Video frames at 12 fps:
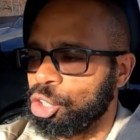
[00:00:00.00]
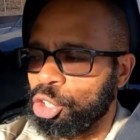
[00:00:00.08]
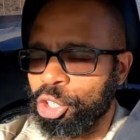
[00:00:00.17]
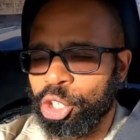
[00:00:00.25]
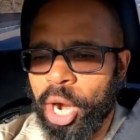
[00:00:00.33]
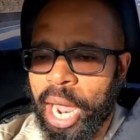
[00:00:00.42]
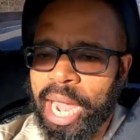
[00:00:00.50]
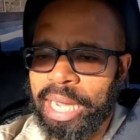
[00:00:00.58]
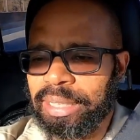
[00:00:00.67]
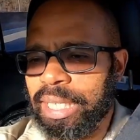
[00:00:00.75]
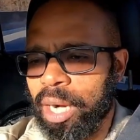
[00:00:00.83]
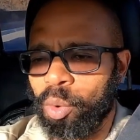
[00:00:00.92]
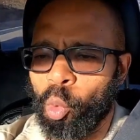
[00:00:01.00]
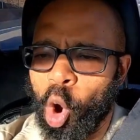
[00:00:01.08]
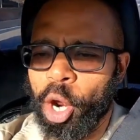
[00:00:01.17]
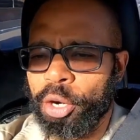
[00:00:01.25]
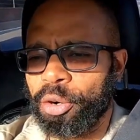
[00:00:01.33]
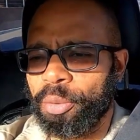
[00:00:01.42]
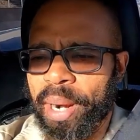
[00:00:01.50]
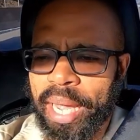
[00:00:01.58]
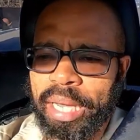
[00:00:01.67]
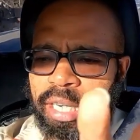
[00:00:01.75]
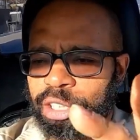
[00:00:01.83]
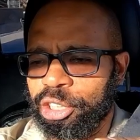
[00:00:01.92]
You know, your eyes kind of wander
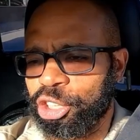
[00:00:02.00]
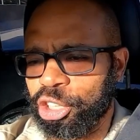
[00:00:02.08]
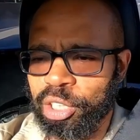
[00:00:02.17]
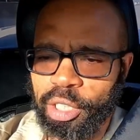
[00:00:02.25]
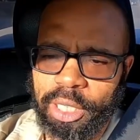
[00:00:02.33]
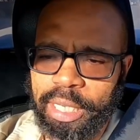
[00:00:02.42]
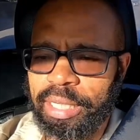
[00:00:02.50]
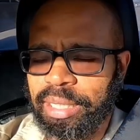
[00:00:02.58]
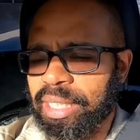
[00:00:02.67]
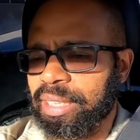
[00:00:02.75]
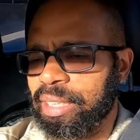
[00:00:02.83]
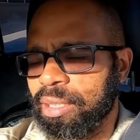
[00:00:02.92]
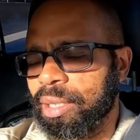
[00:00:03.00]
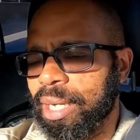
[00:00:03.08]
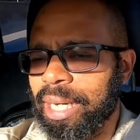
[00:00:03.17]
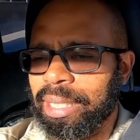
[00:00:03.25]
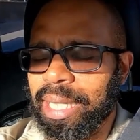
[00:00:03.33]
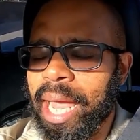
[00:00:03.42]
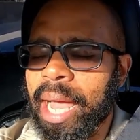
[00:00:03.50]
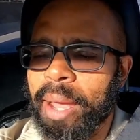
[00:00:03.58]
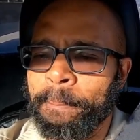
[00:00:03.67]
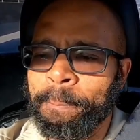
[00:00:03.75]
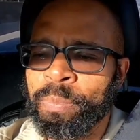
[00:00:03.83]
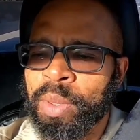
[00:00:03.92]
around and you're just looking at this and looking at that.